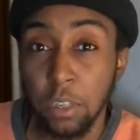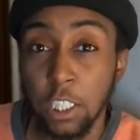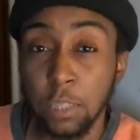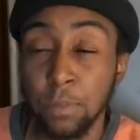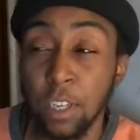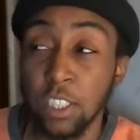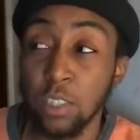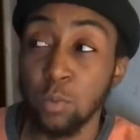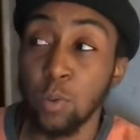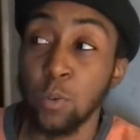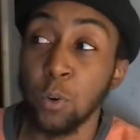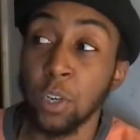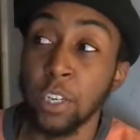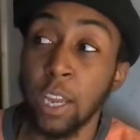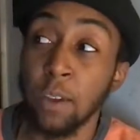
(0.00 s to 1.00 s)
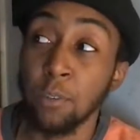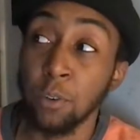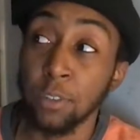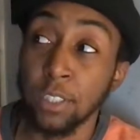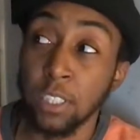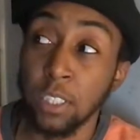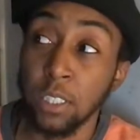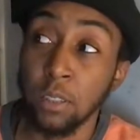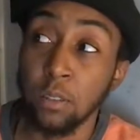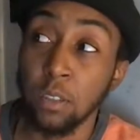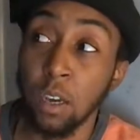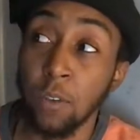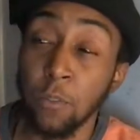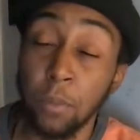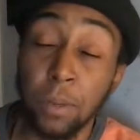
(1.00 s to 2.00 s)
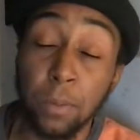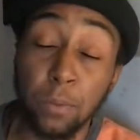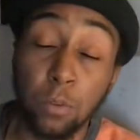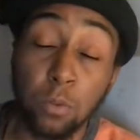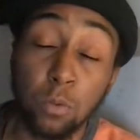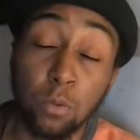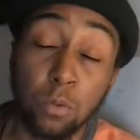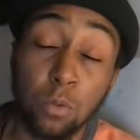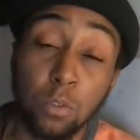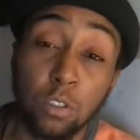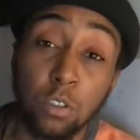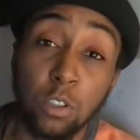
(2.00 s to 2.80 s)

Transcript: especially with all the diversity of the people who